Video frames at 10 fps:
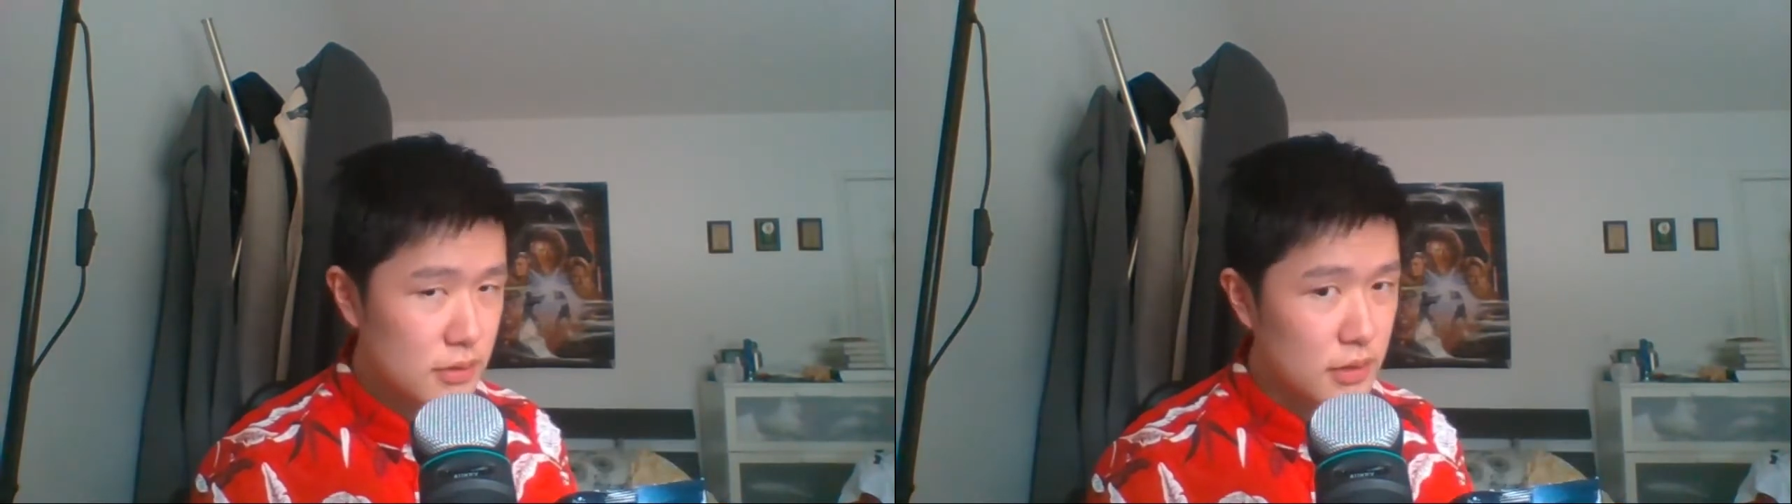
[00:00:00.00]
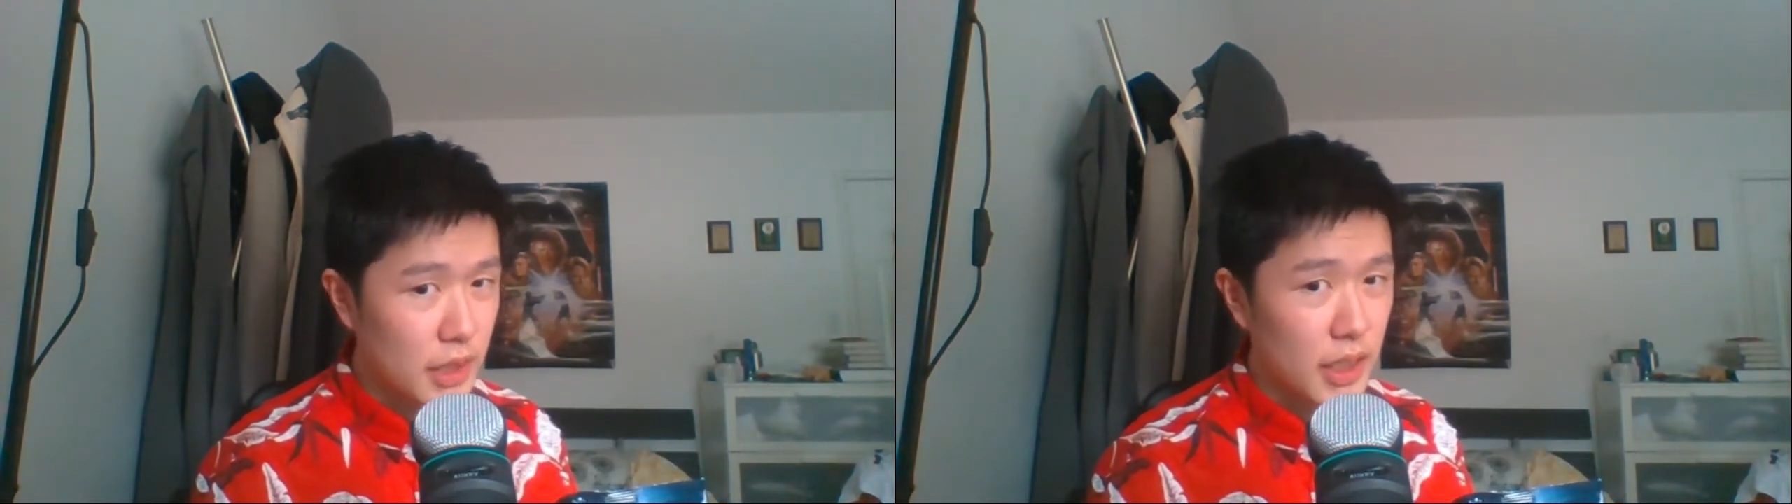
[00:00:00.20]

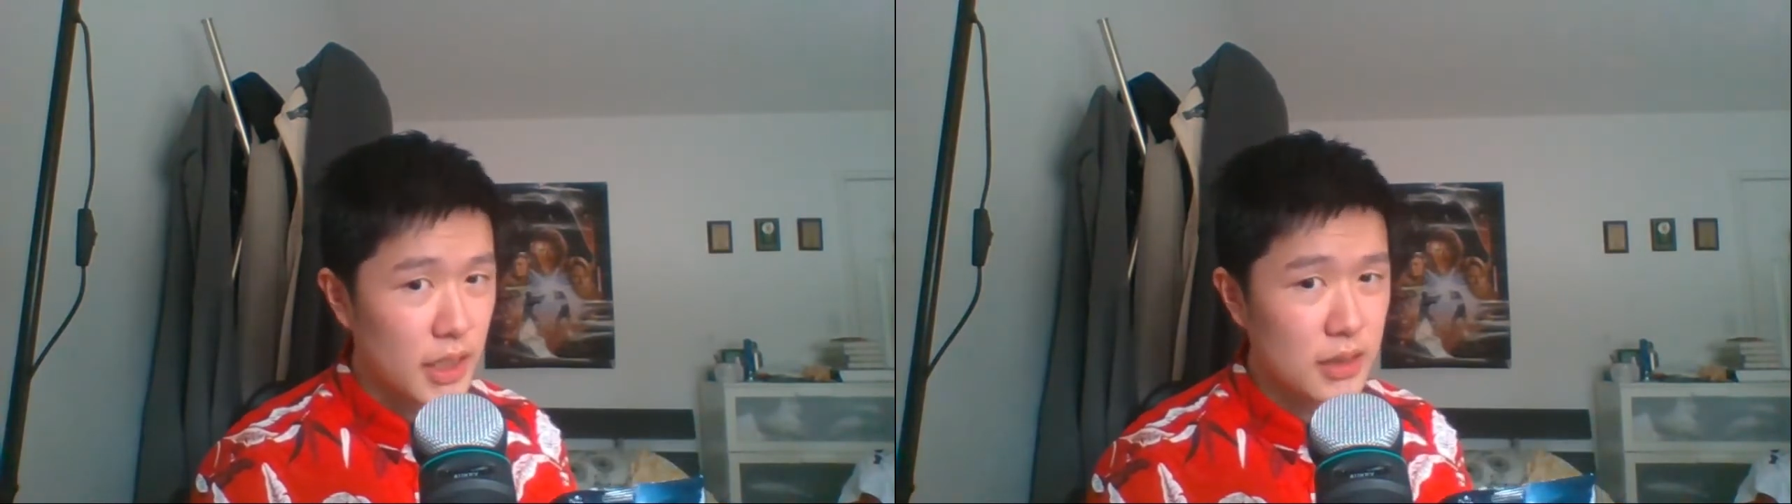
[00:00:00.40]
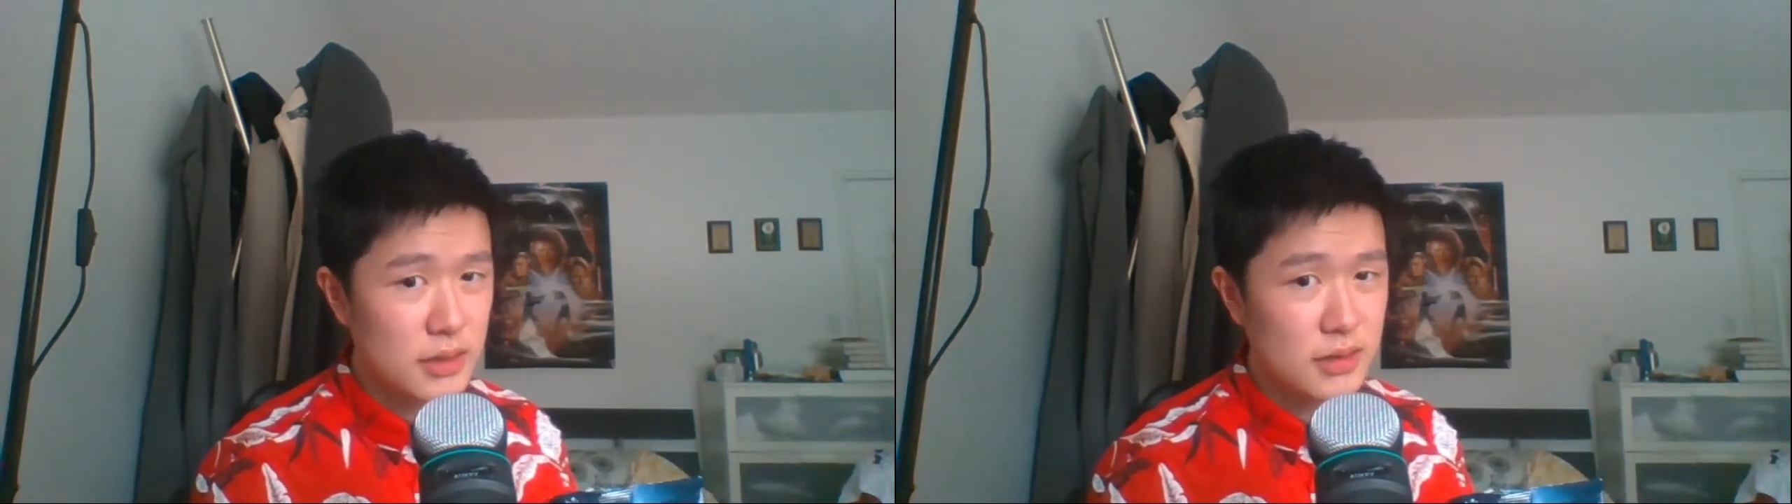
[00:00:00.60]

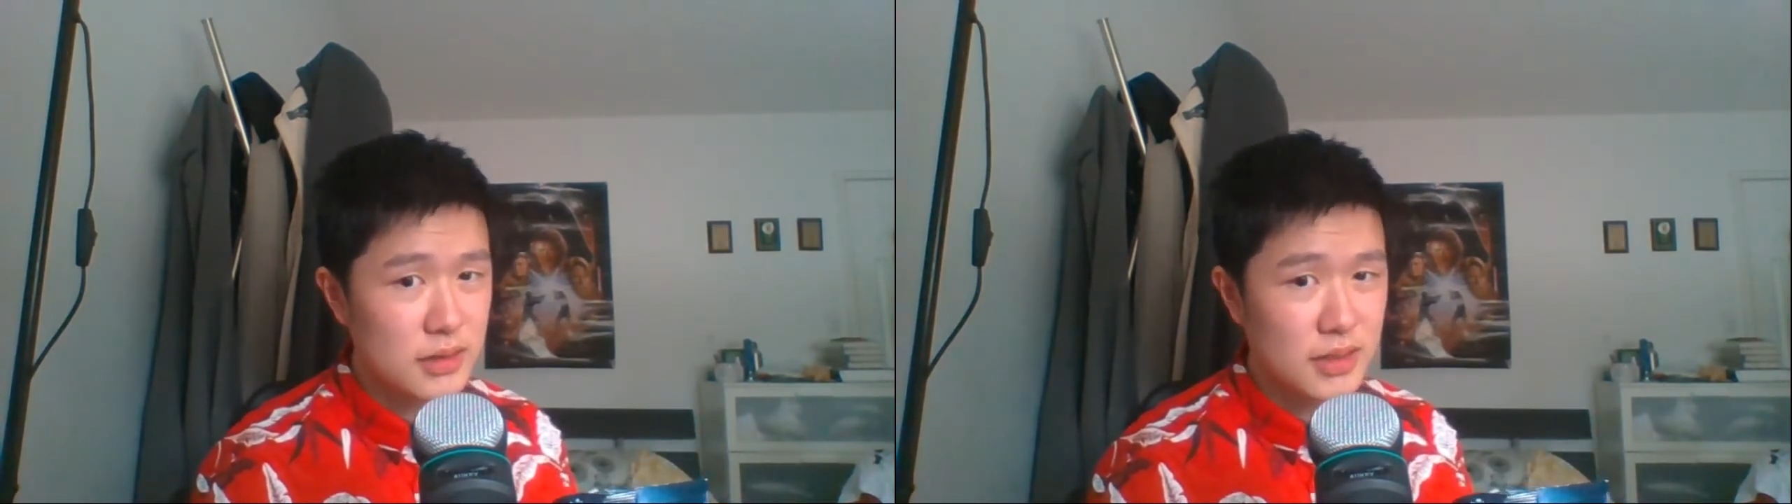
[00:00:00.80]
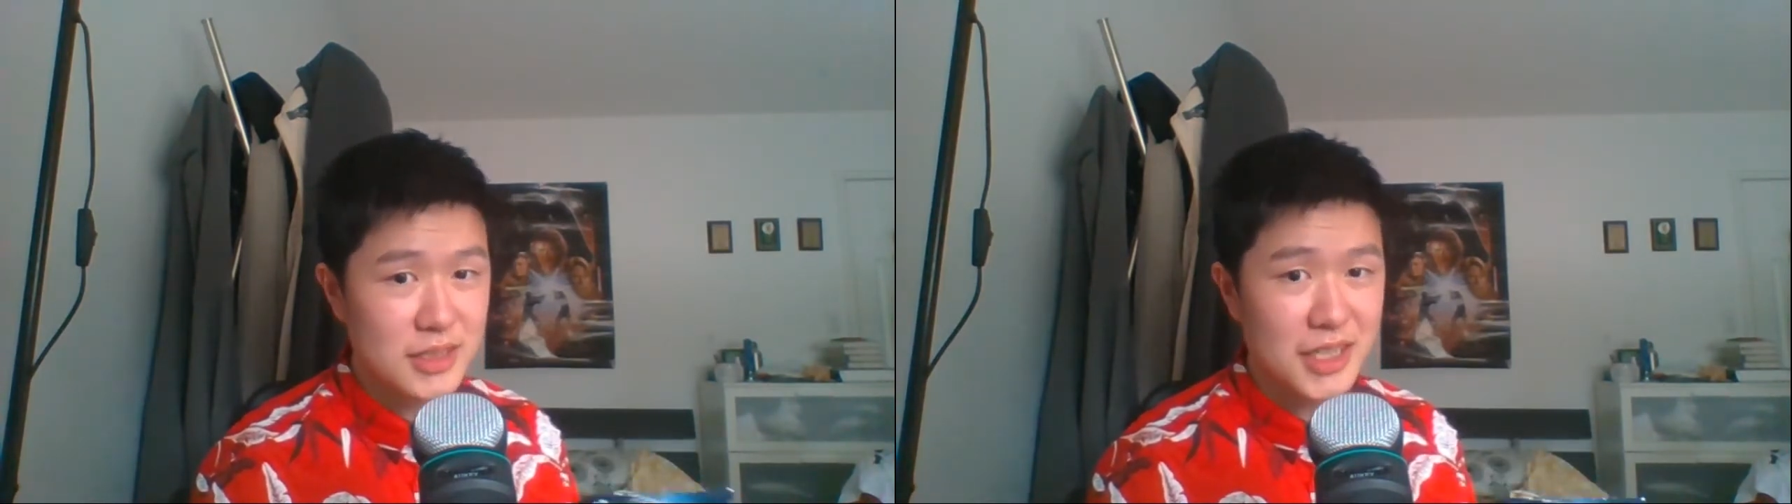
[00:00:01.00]
Yeah,
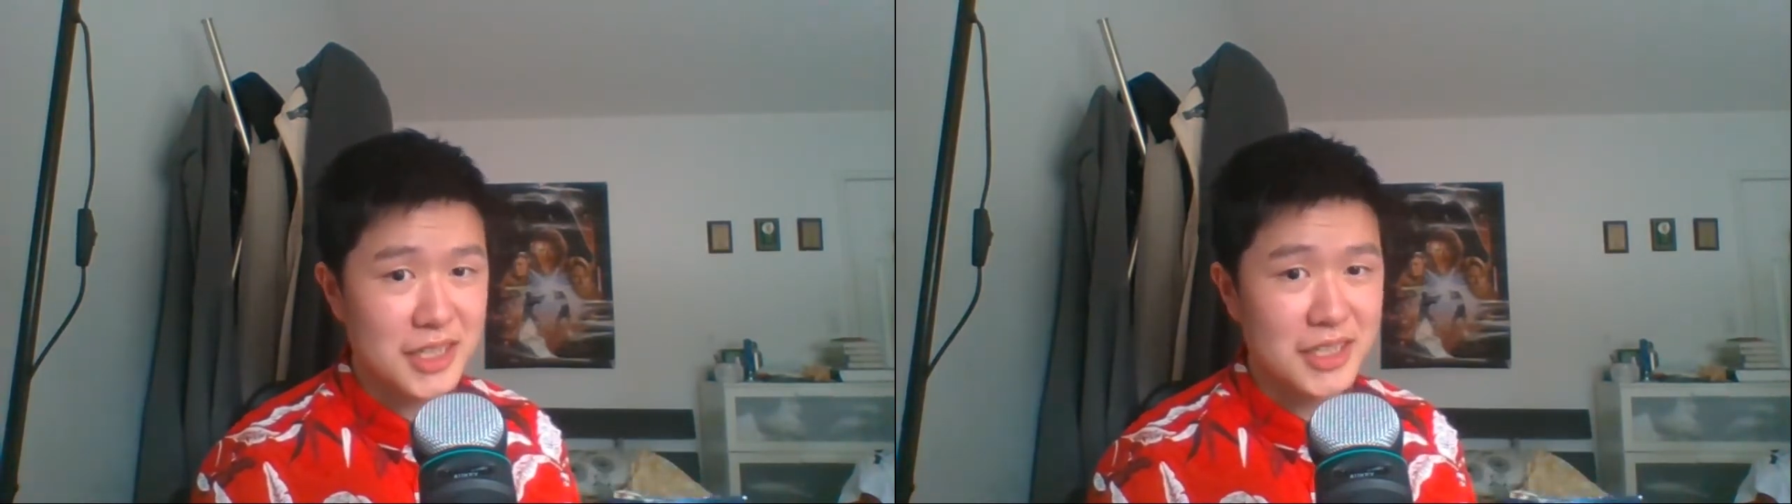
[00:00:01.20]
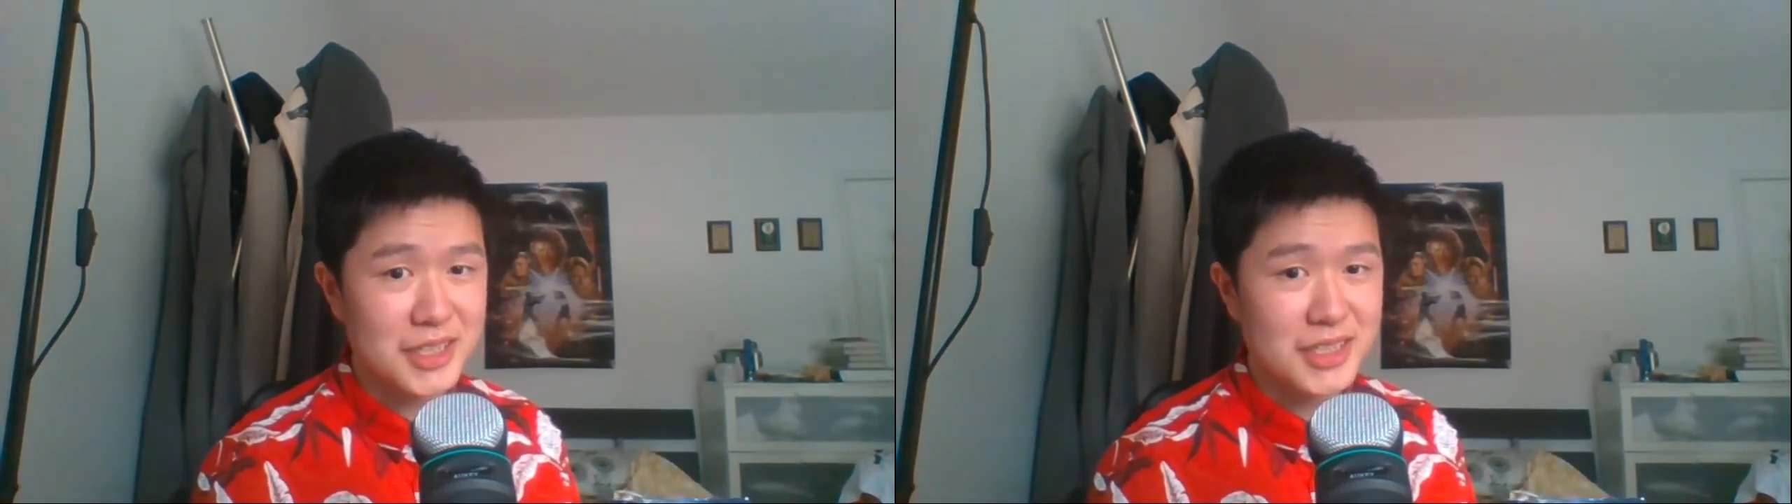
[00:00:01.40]
it's not
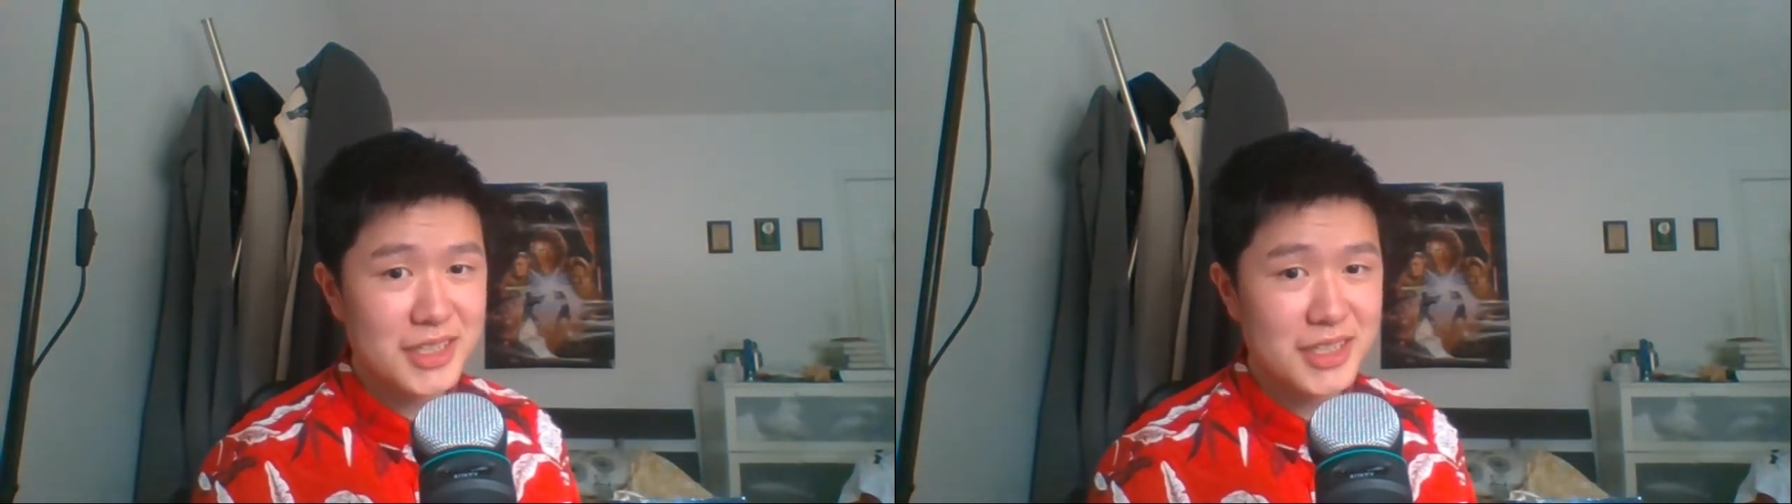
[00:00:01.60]
good.